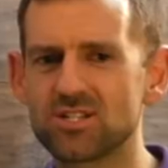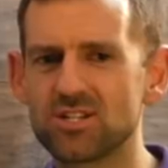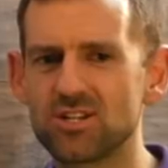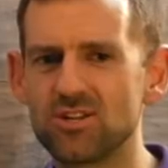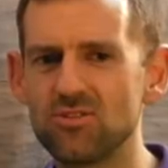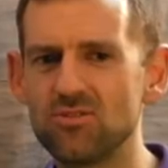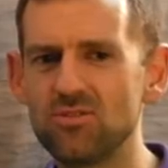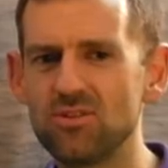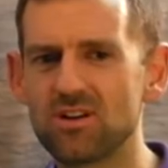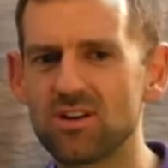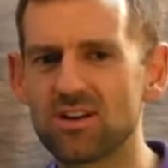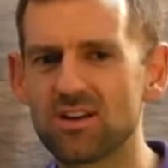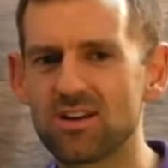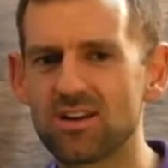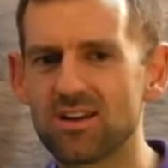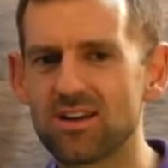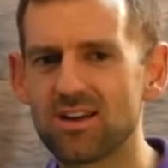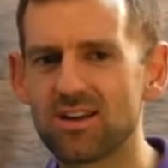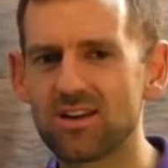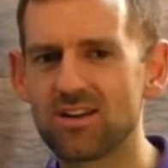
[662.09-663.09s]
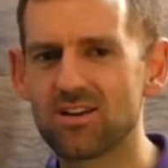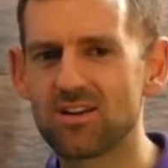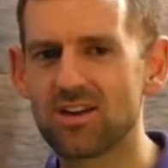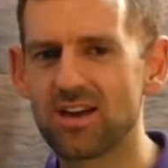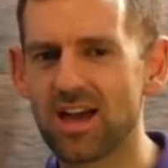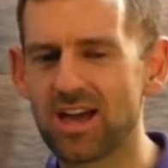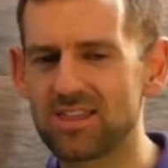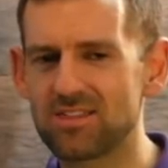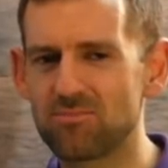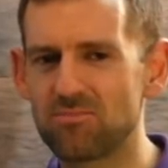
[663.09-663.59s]
to you
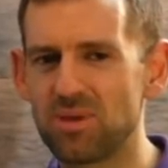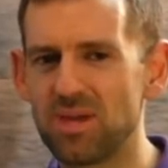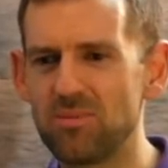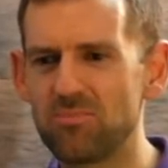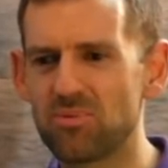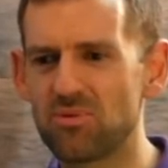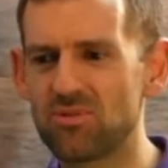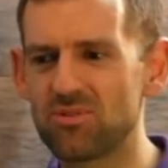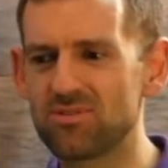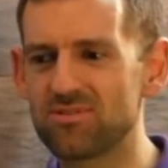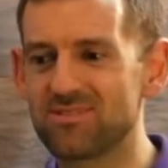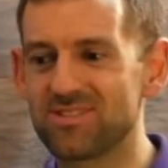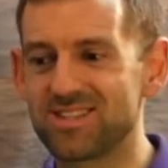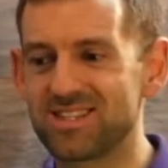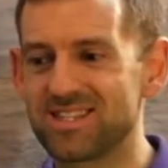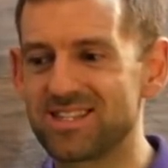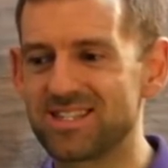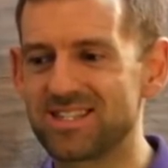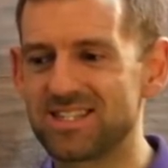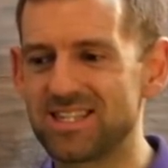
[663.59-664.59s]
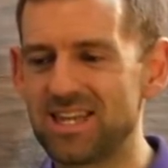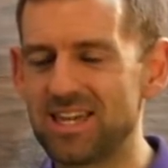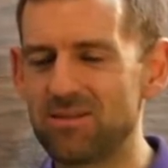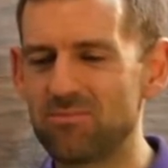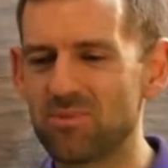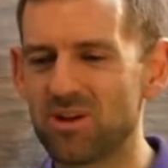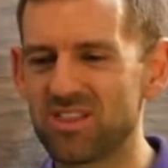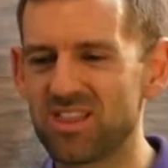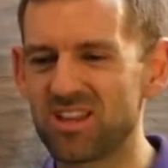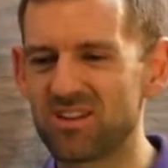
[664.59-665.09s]
and the people
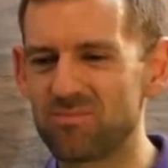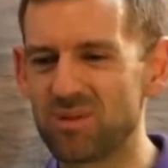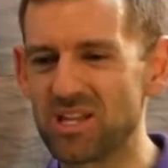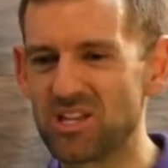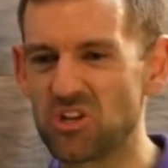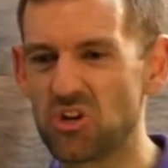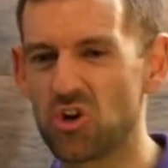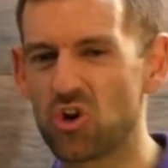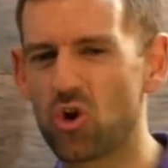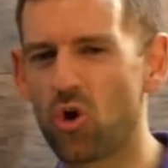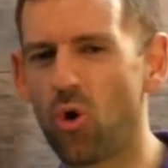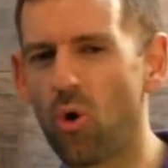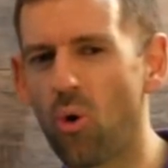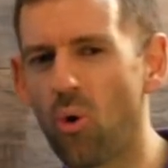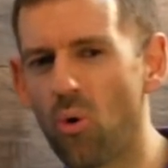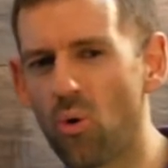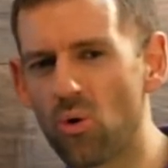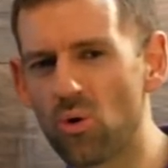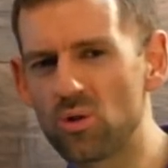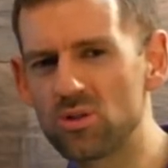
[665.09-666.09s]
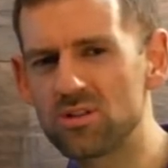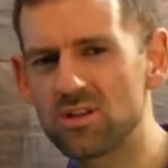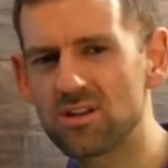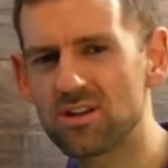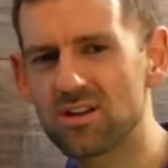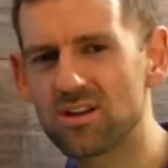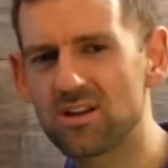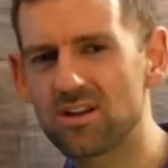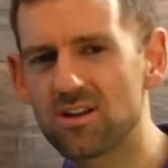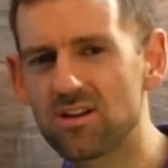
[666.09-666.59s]
seem a little bit cold,
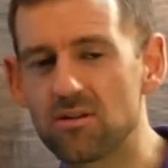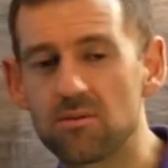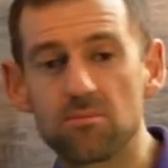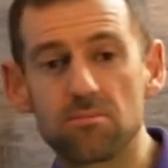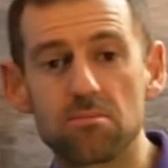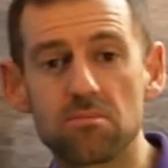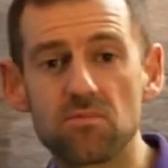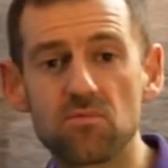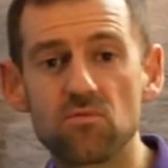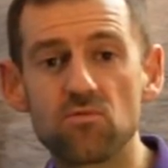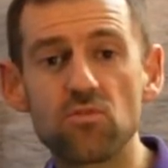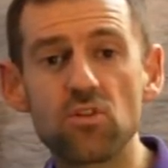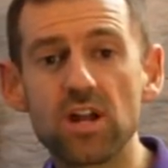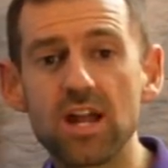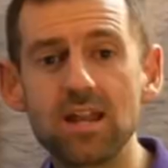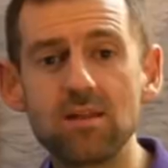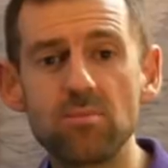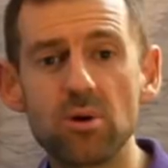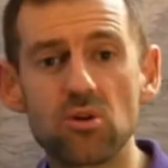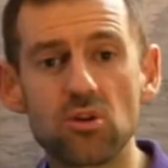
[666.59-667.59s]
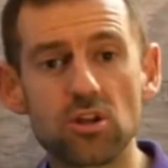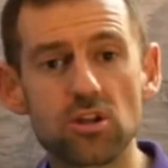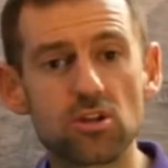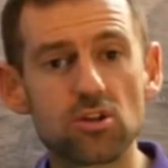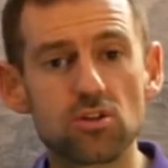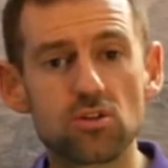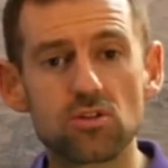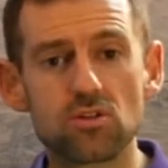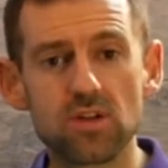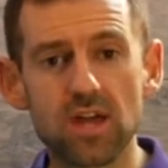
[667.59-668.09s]
forget about it,
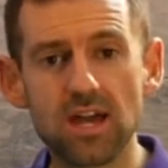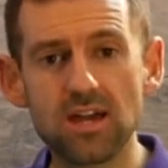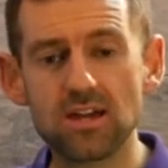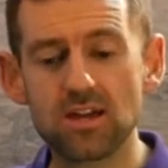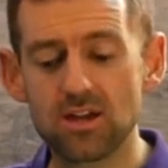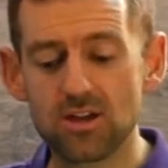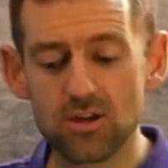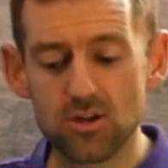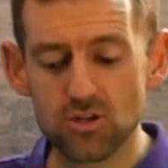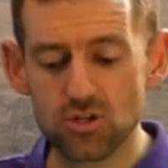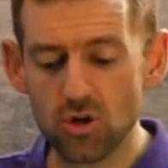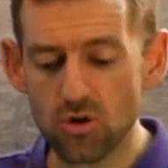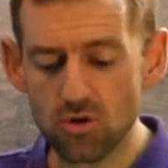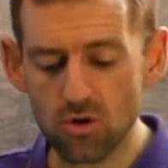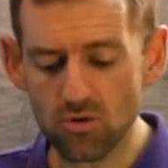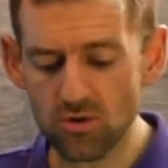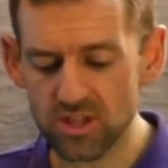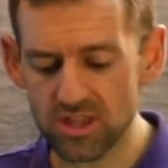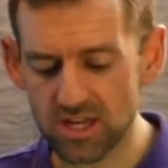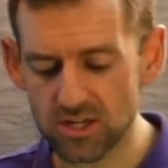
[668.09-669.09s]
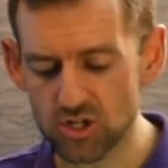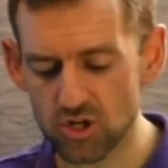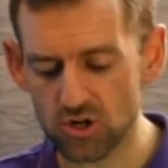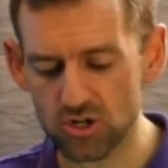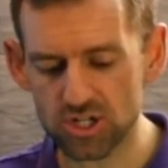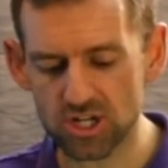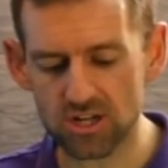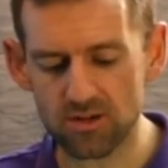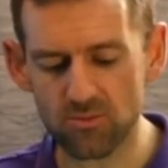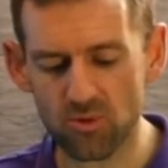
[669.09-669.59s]
okay? Don't go to that
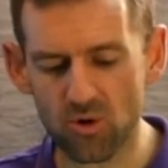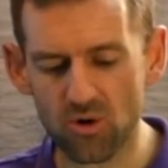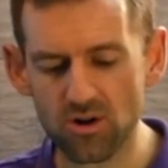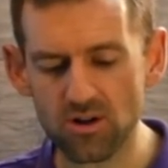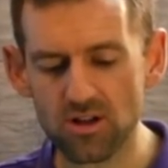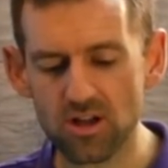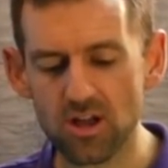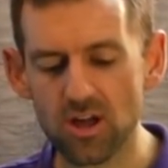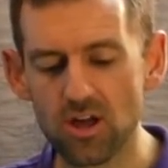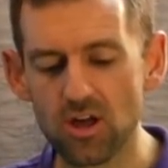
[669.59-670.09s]
church anymore.